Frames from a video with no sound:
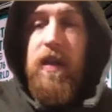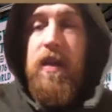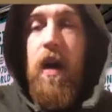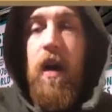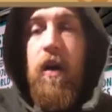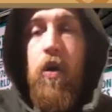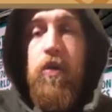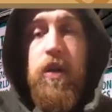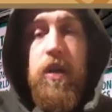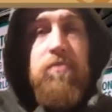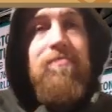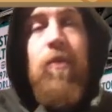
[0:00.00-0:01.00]
young
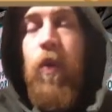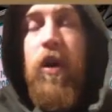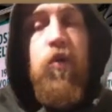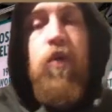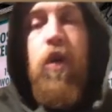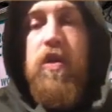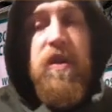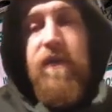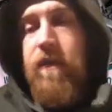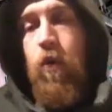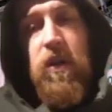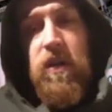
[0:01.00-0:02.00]
coach. Who knows if
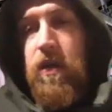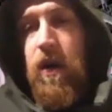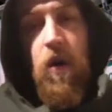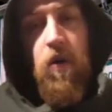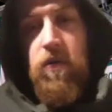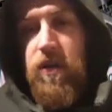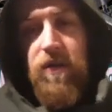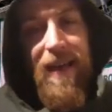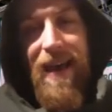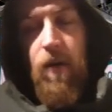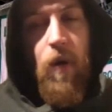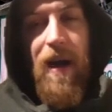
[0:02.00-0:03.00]
he wants to coach
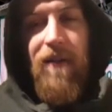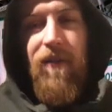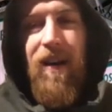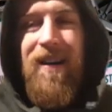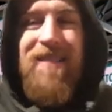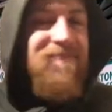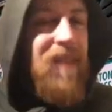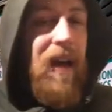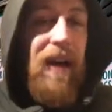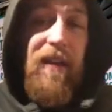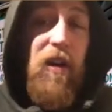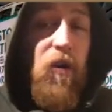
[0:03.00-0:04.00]
there or whatever?
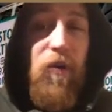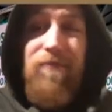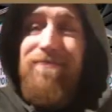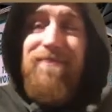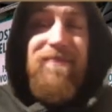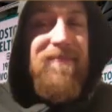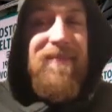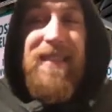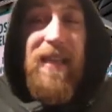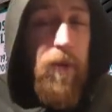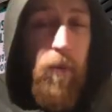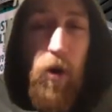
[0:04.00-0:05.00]
I don't know.
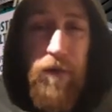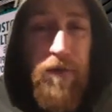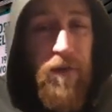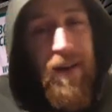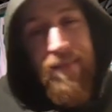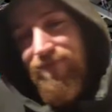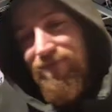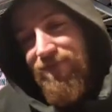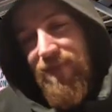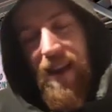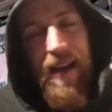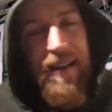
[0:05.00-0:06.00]
Tip him off,
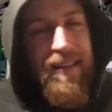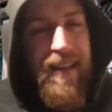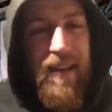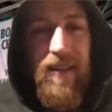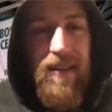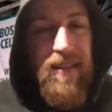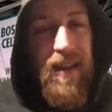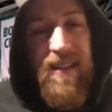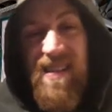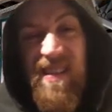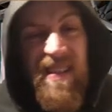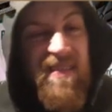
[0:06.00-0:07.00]
like, get things done
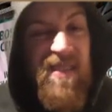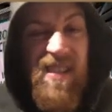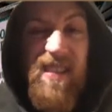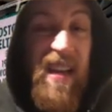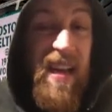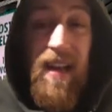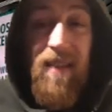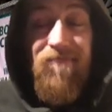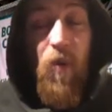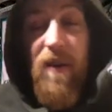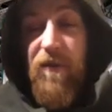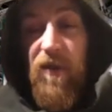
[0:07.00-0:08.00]
early. Just
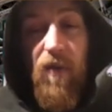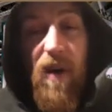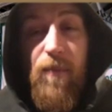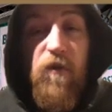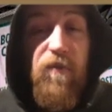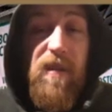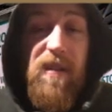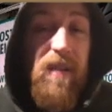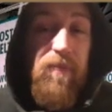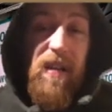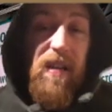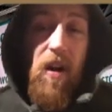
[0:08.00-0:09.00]
wait for the right move.
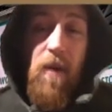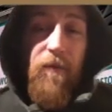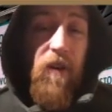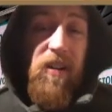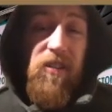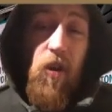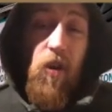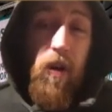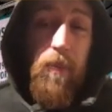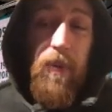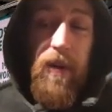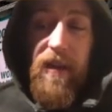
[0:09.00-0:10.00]
But up front, you don't
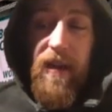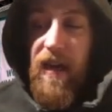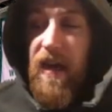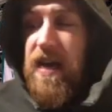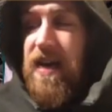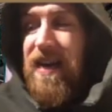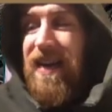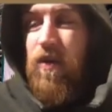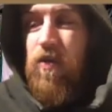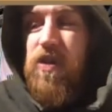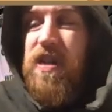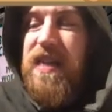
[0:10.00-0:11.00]
want to be there. It
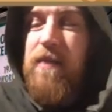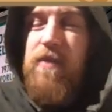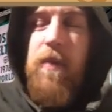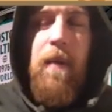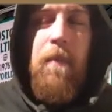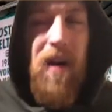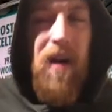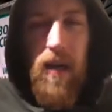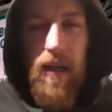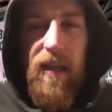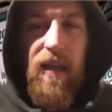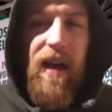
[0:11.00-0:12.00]
all just seems a bit
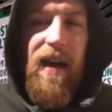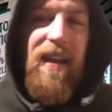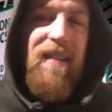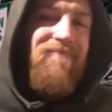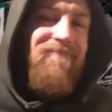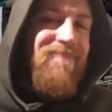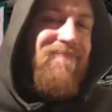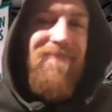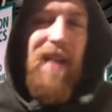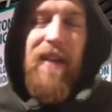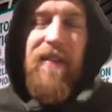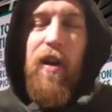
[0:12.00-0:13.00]
murky, and
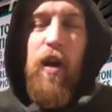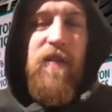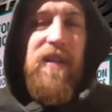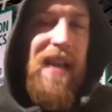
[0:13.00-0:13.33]
I don't know if it's